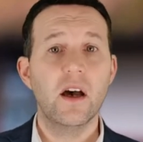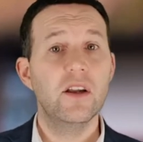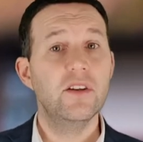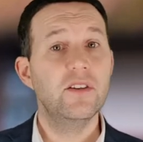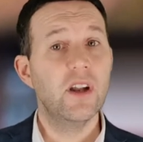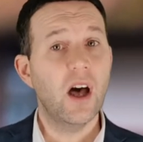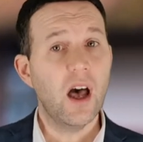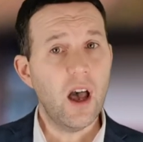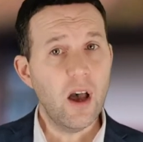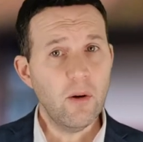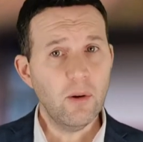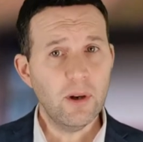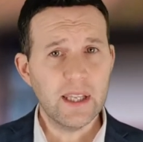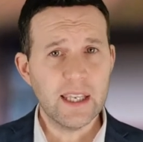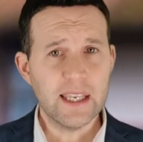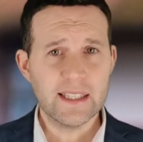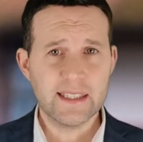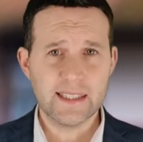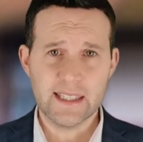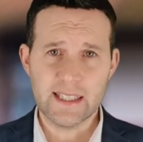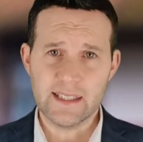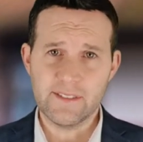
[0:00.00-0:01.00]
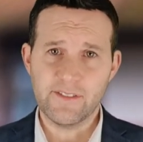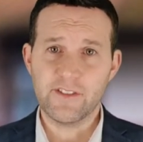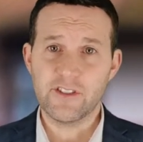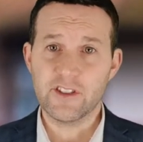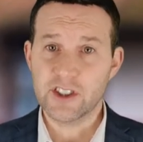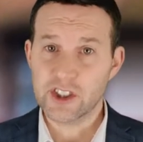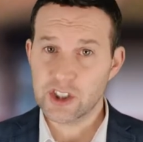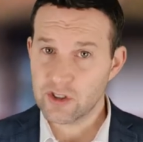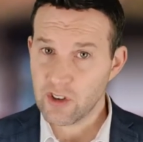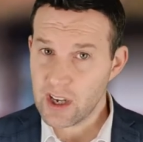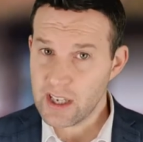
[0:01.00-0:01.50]
Not only is it
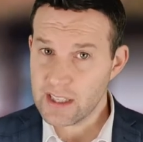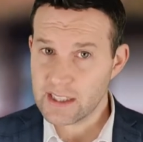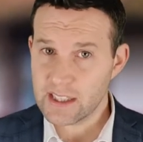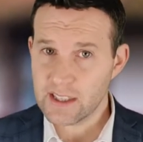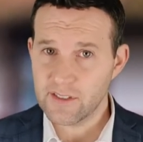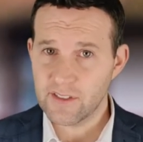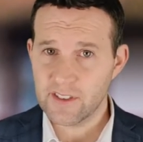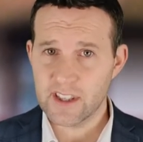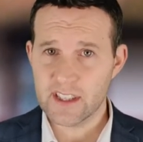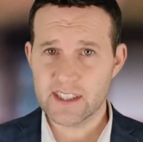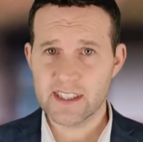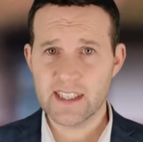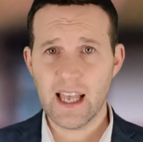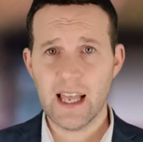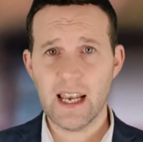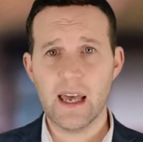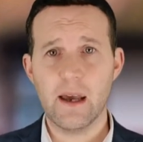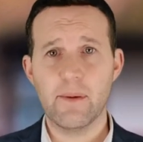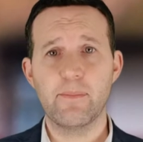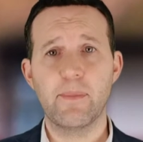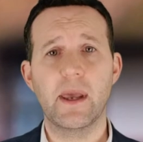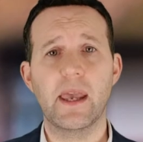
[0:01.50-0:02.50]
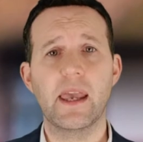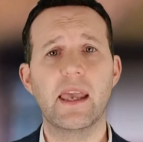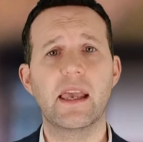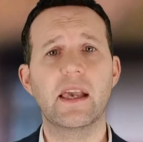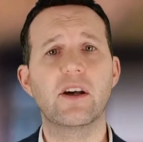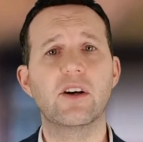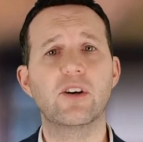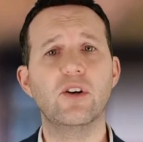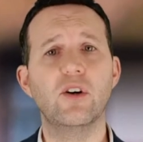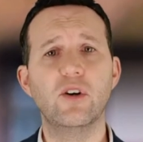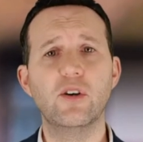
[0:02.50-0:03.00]
frustrating for the seller, but it
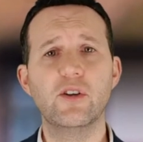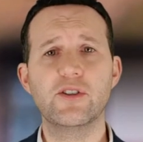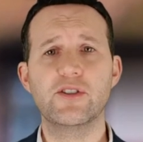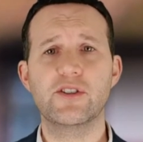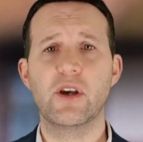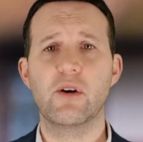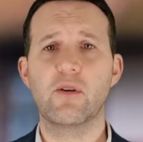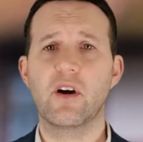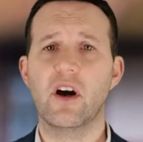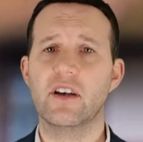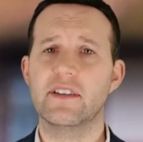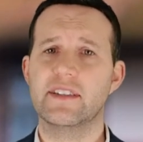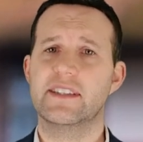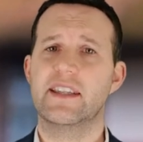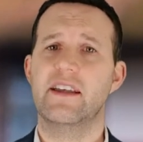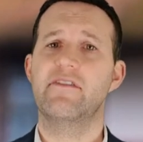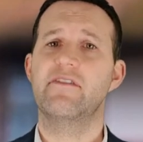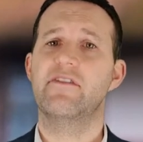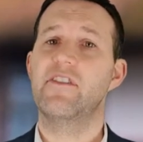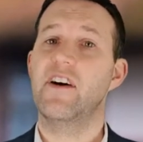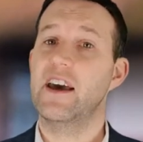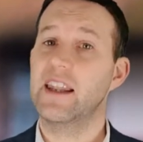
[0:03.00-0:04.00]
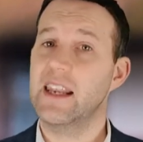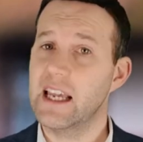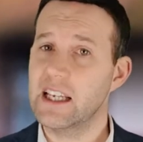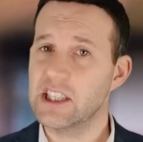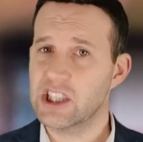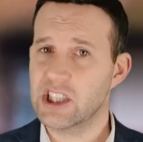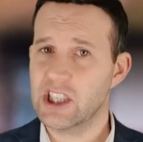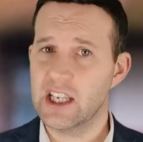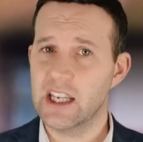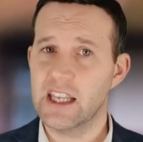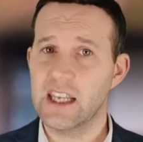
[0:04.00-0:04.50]
could also cost them
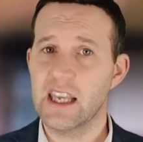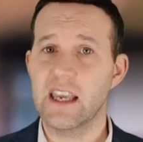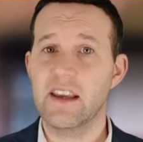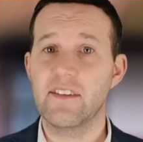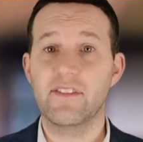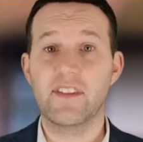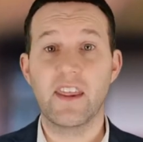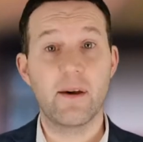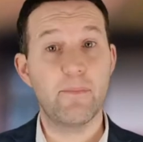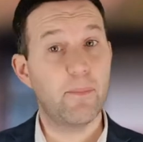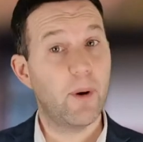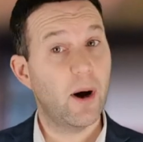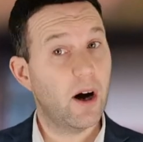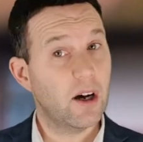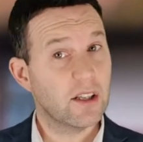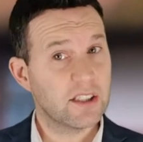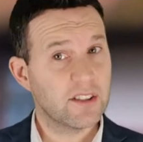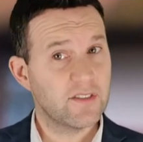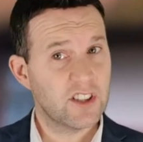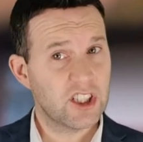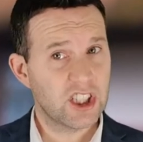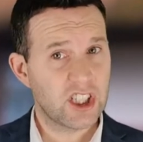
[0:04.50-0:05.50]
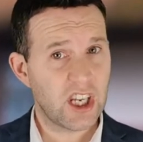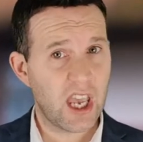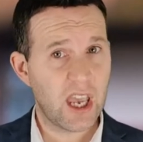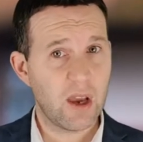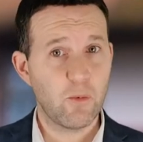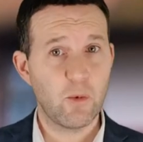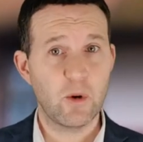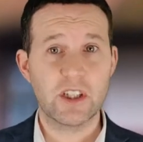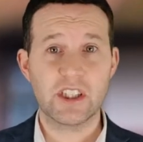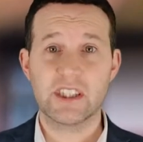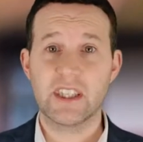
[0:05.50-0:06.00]
financially if they're part of a
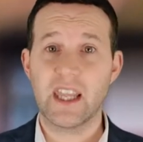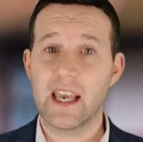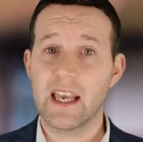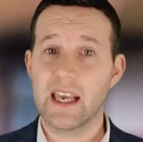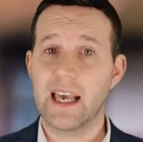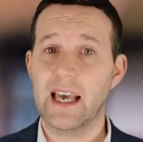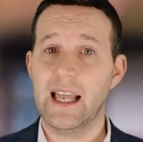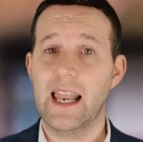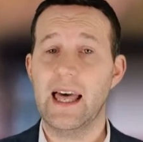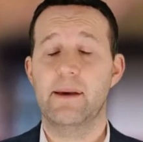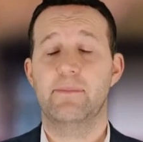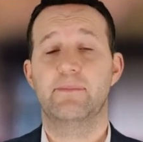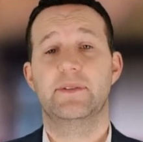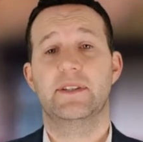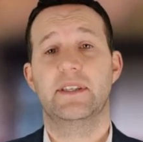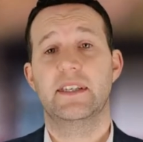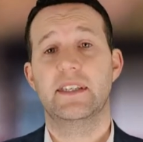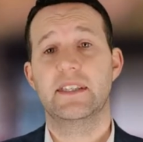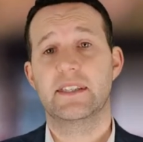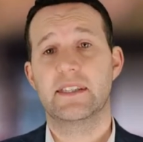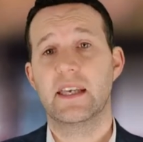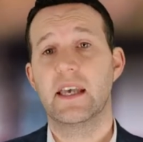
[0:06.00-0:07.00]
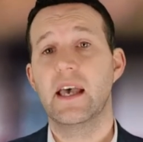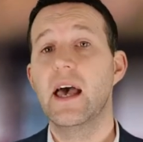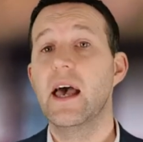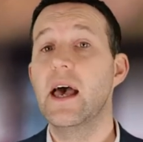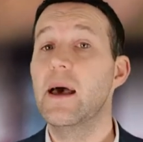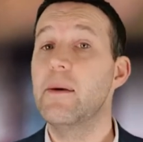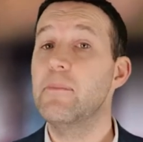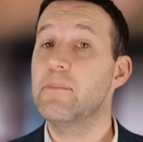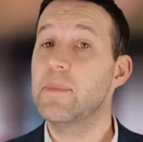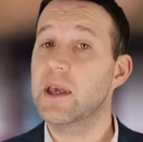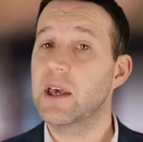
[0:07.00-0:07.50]
chain which then collapses
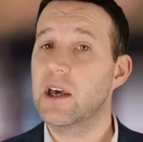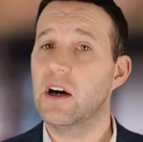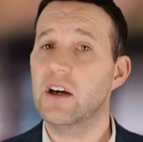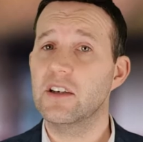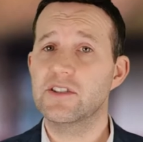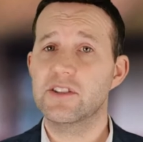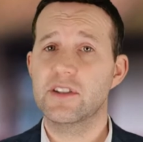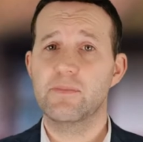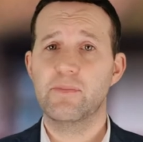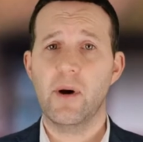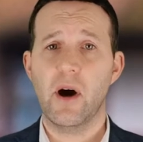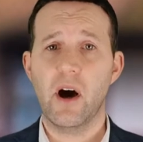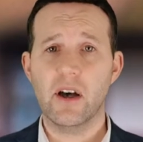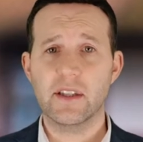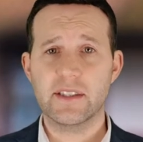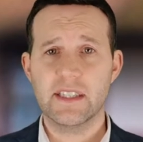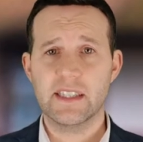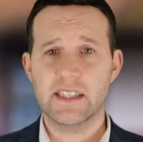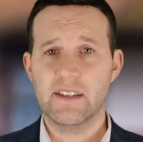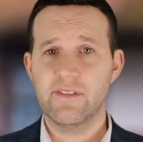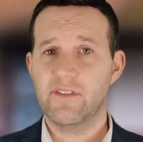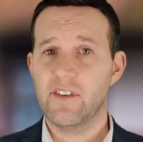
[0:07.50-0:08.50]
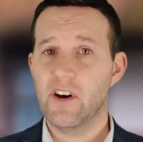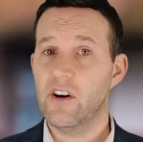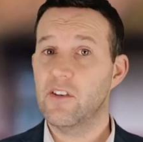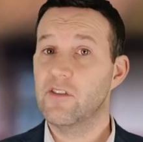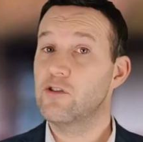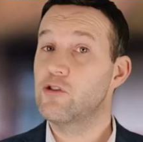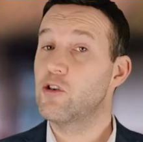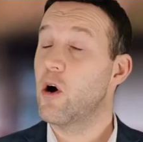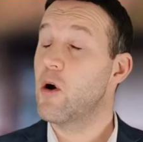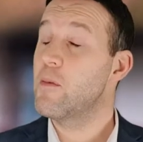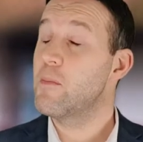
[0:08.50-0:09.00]
because the parties
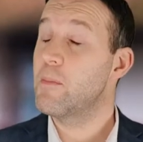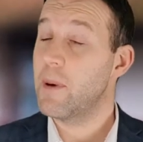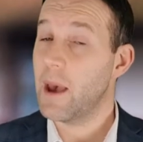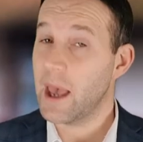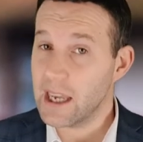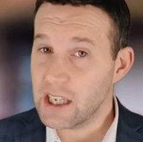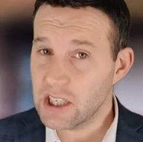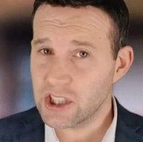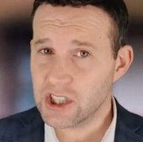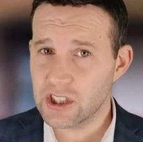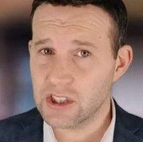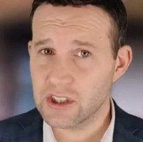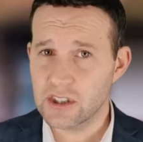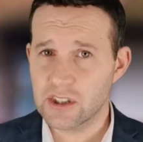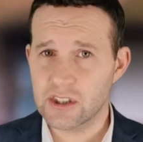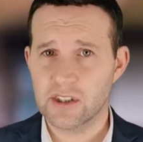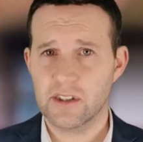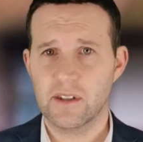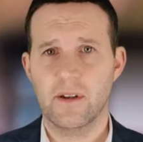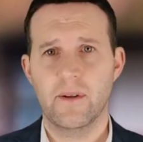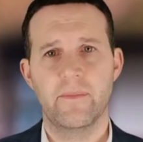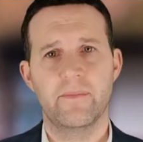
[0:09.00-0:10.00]
involved grow impatient.